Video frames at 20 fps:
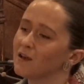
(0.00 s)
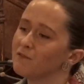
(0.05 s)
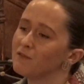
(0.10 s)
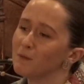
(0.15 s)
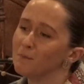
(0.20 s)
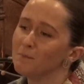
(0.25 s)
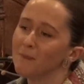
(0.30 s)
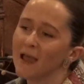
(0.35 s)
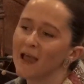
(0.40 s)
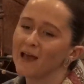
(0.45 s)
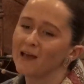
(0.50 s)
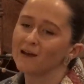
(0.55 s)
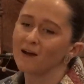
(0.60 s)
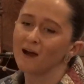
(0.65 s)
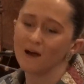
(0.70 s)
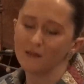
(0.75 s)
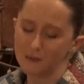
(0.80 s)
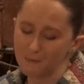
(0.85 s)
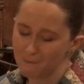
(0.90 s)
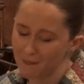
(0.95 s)
of the man
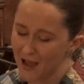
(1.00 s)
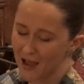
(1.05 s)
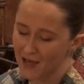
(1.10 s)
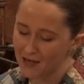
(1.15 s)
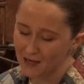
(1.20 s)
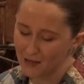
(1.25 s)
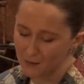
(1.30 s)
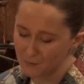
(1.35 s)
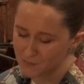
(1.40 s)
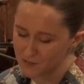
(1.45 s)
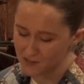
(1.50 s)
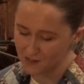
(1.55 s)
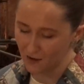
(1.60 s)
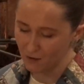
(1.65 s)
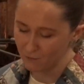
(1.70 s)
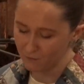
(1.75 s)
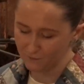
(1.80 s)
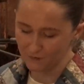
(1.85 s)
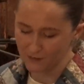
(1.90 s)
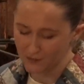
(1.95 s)
on the mat
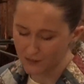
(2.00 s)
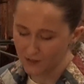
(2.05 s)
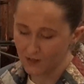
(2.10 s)
himself.